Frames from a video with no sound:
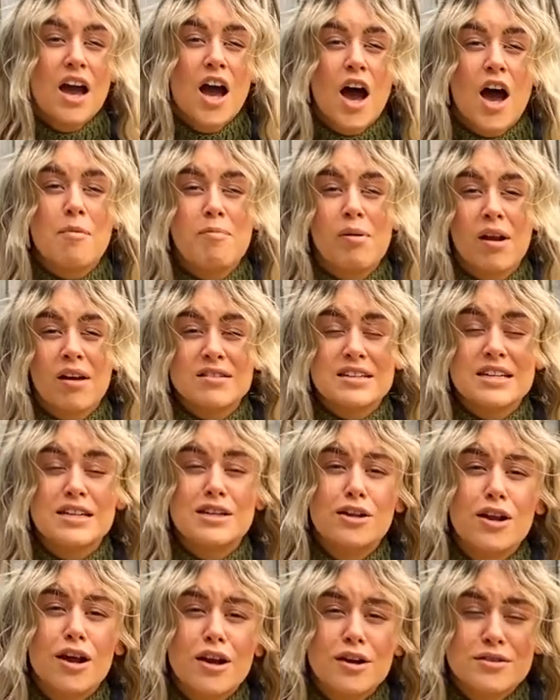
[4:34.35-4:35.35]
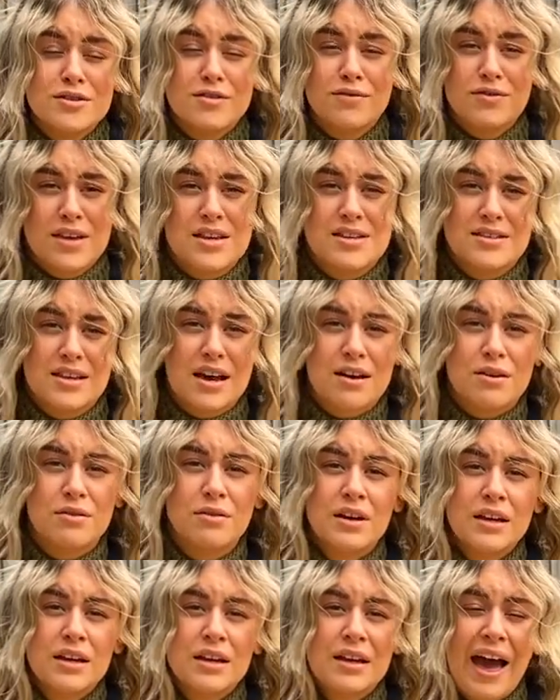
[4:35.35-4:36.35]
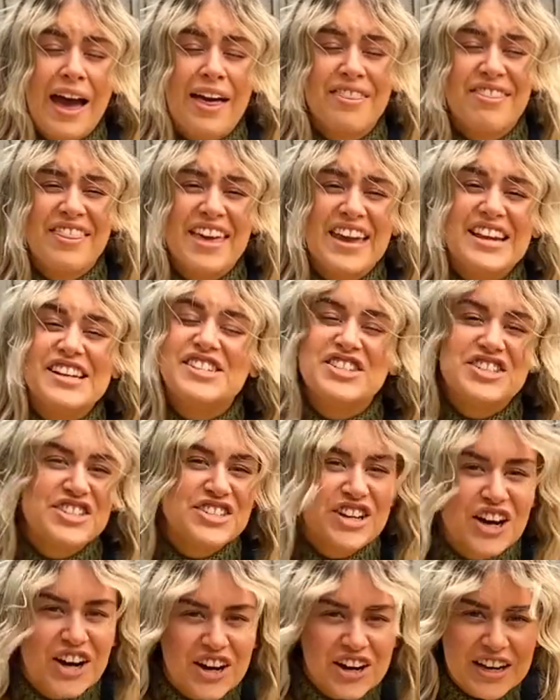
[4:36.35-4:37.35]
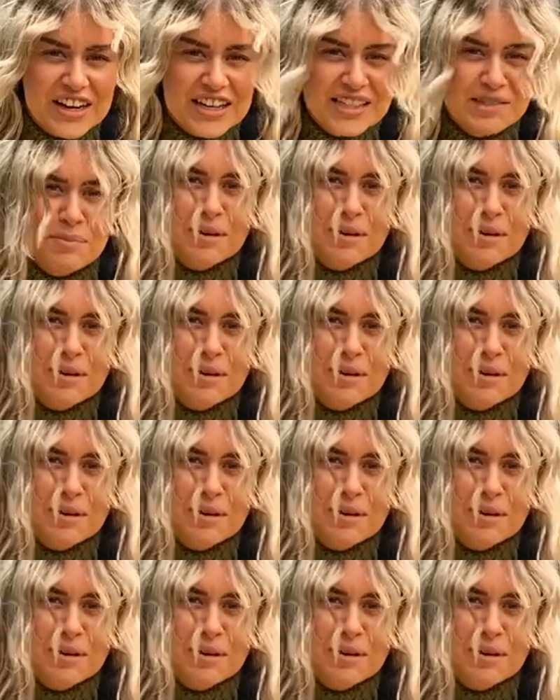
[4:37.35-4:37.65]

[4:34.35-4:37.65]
I planted loads of things out and they died